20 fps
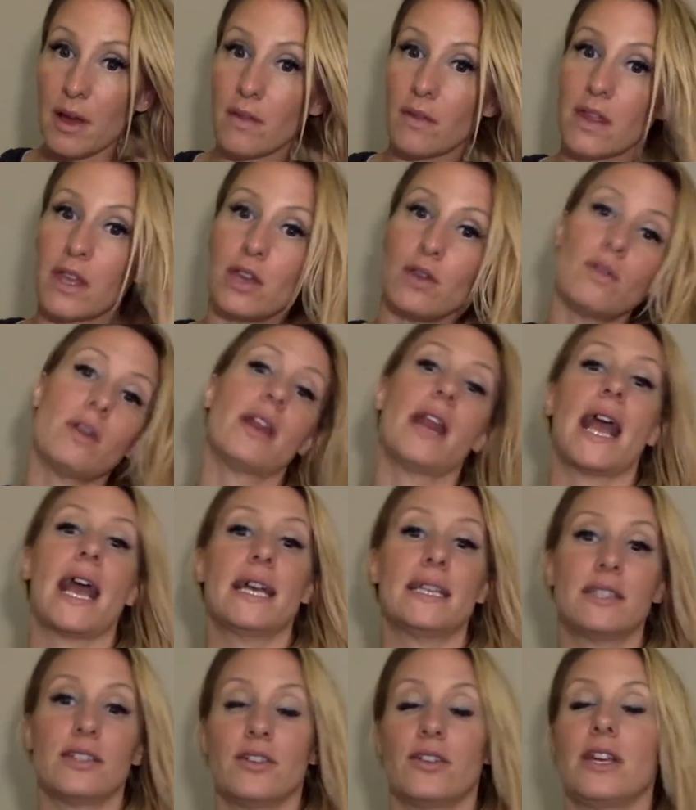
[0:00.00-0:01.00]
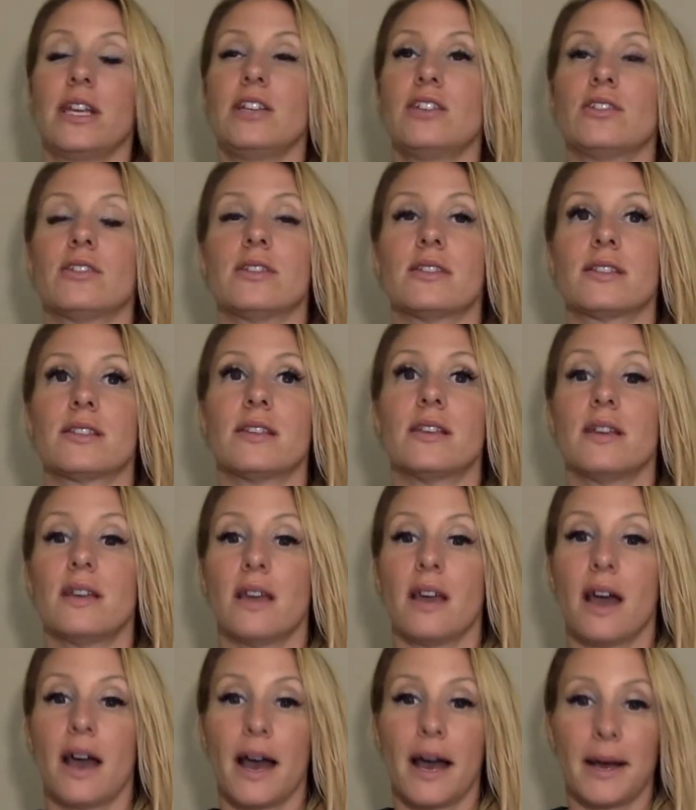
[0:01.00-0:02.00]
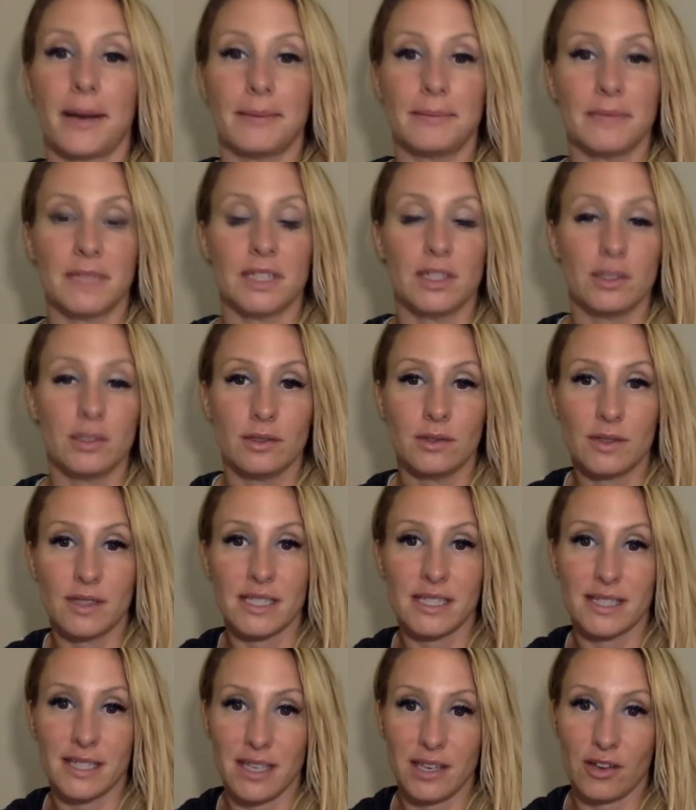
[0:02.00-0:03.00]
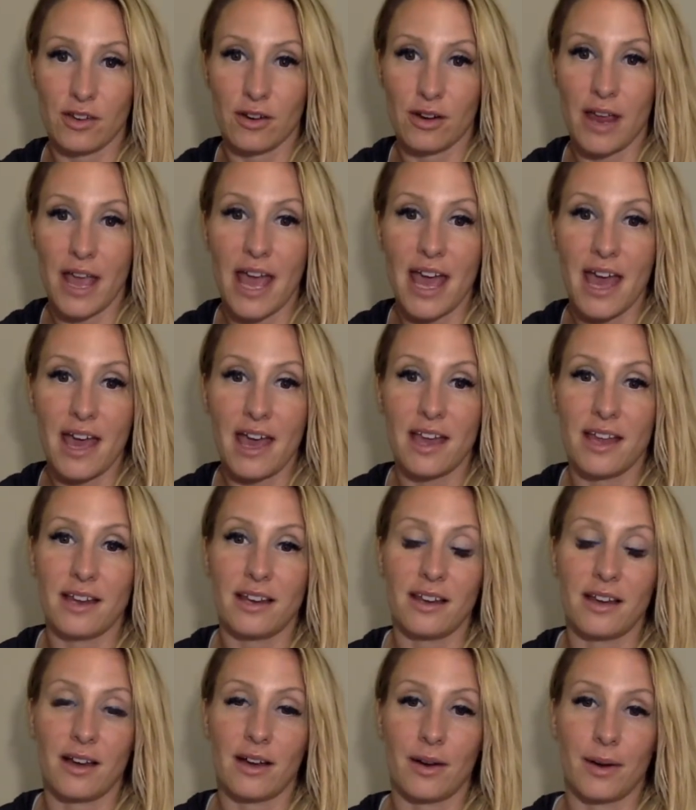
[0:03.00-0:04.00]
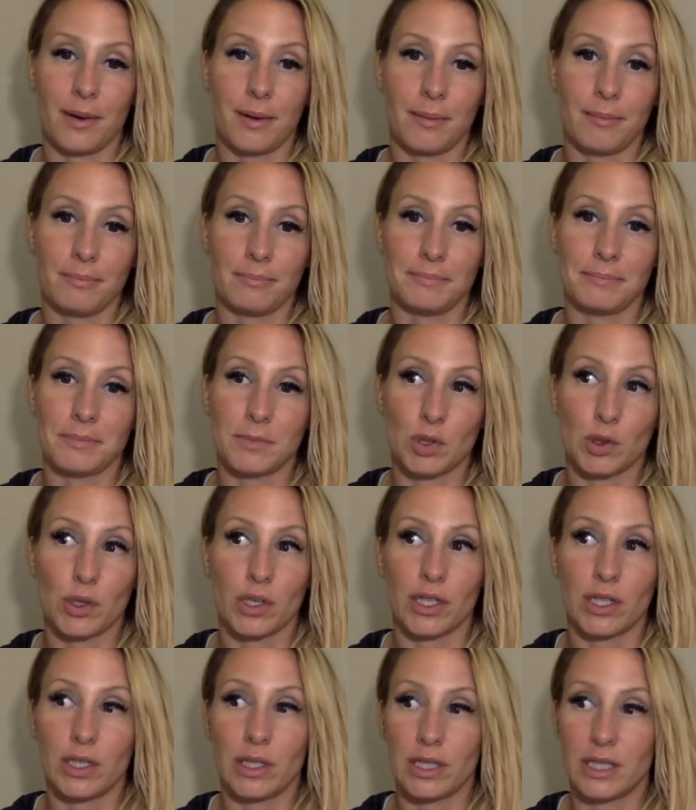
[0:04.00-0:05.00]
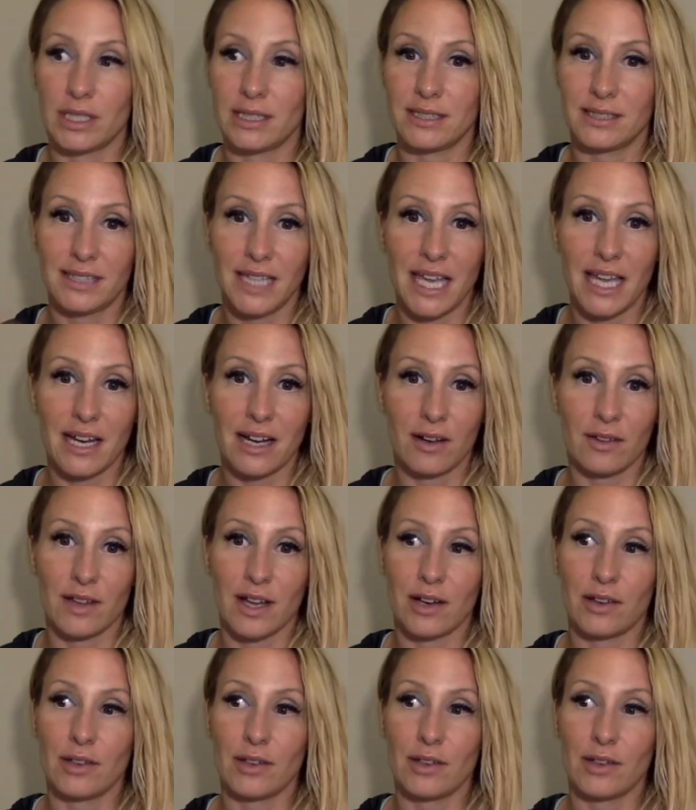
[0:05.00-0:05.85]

Like you can ask your angels, um, and you can do this in your head, um, or you can say it out loud.